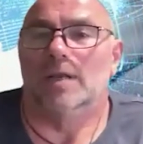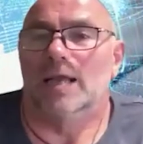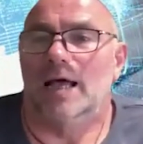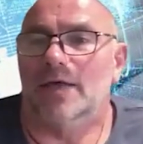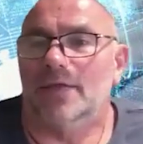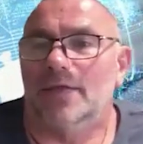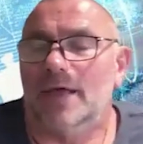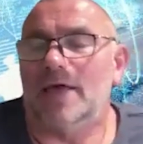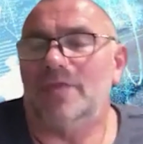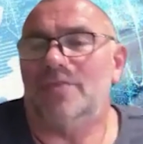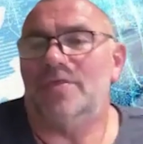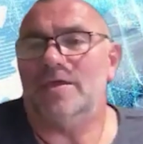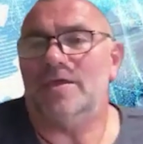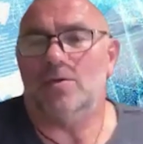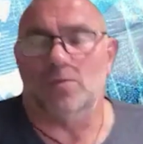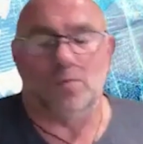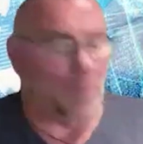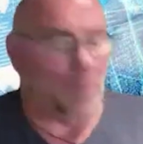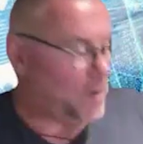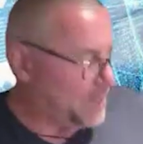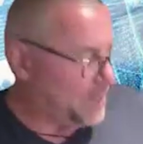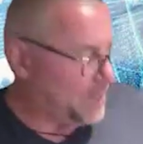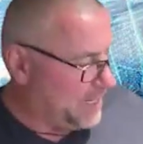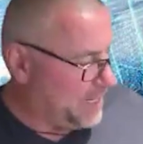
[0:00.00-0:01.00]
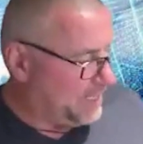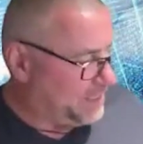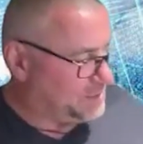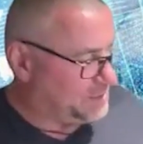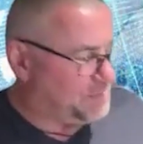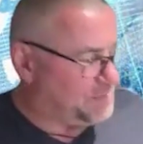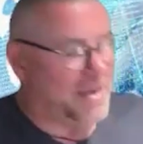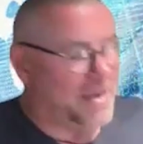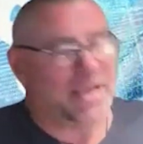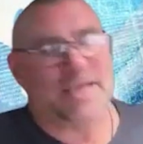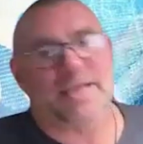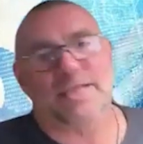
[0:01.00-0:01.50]
I think what it
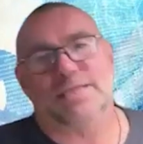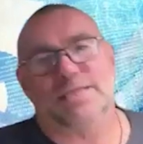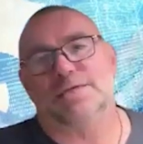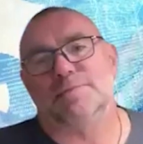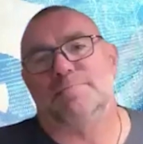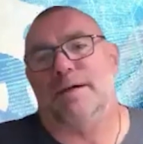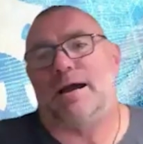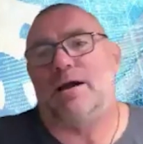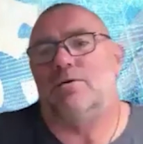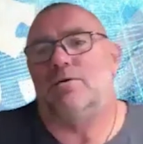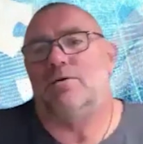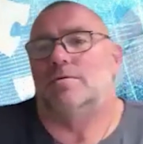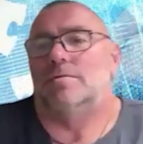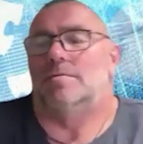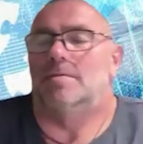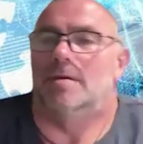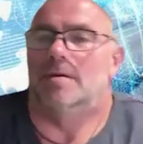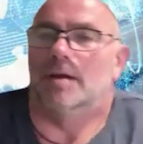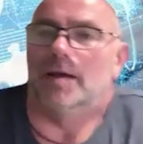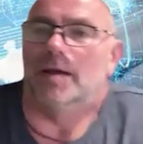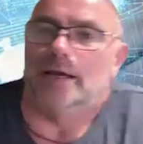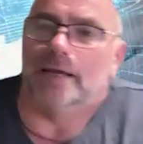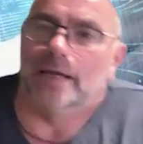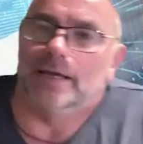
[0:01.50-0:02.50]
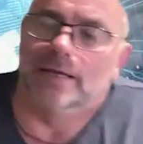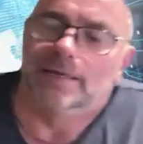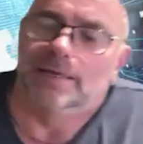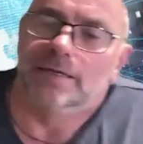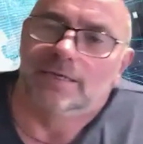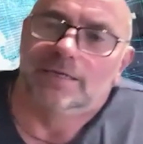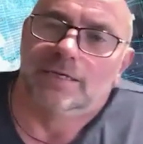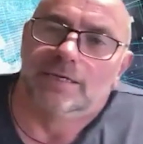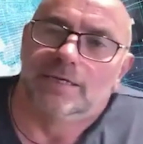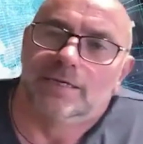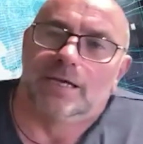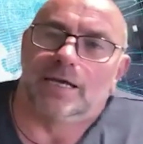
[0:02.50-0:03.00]
is, mate, it's about,
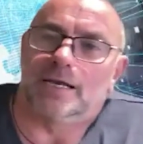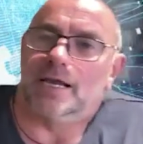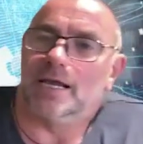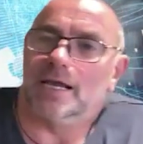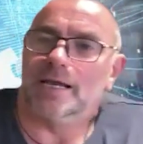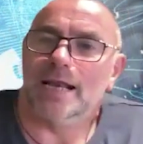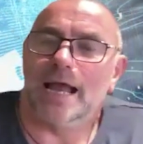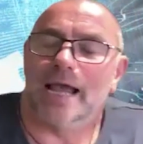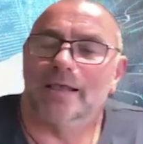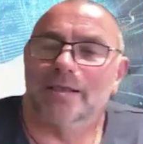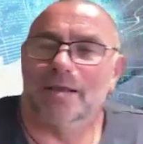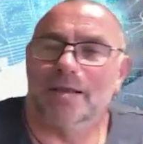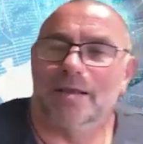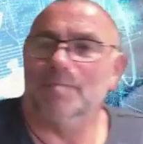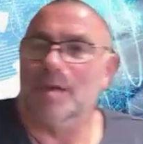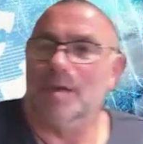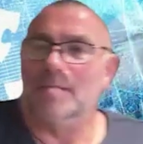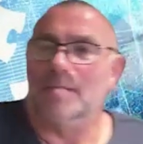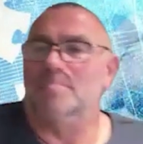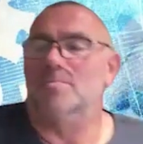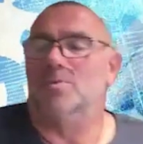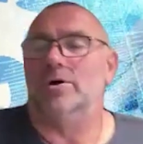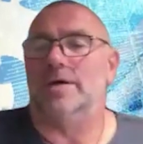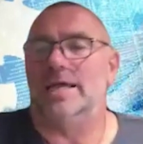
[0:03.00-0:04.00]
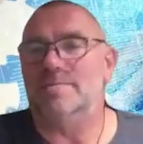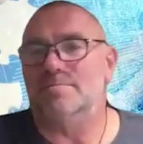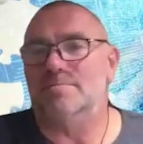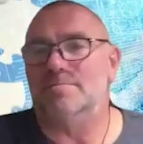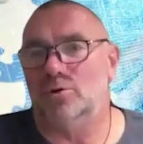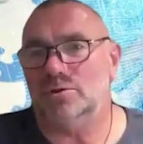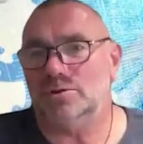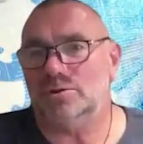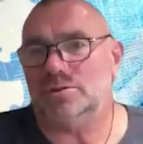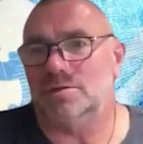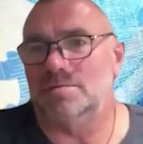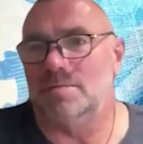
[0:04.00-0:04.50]
and
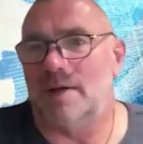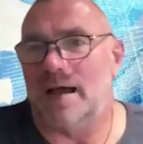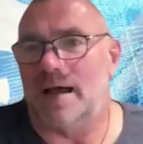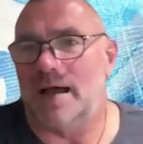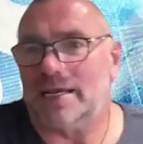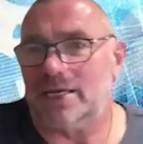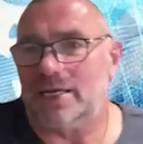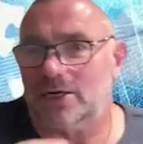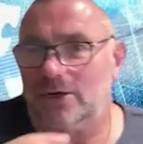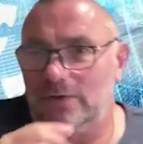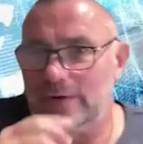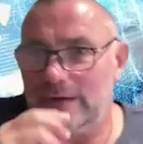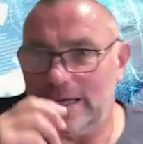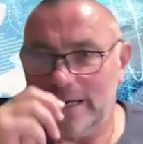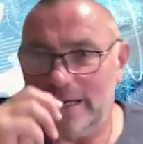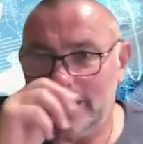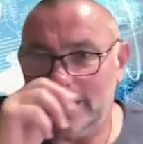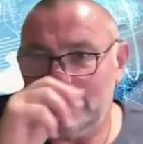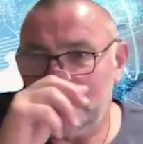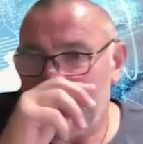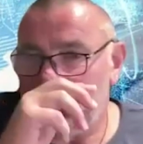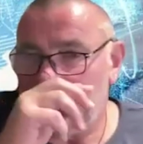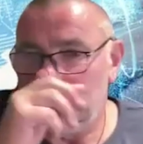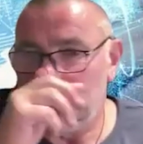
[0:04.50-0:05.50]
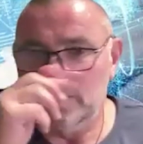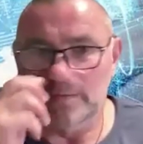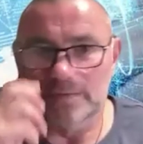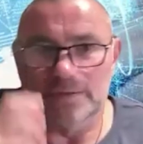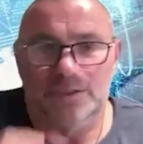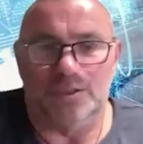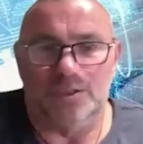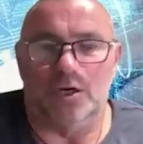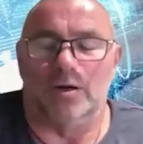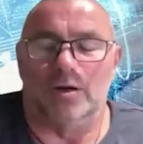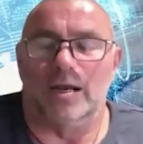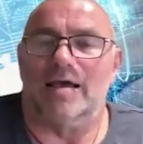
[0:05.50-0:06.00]
in most of my career,
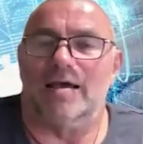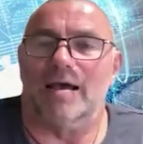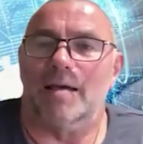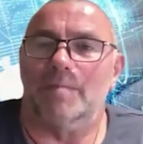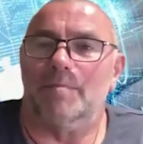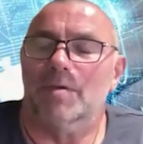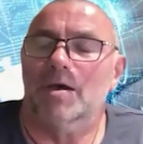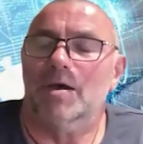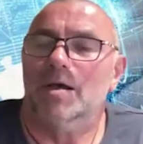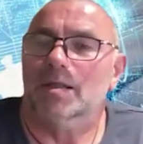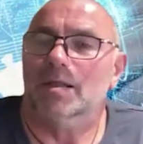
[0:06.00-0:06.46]
John,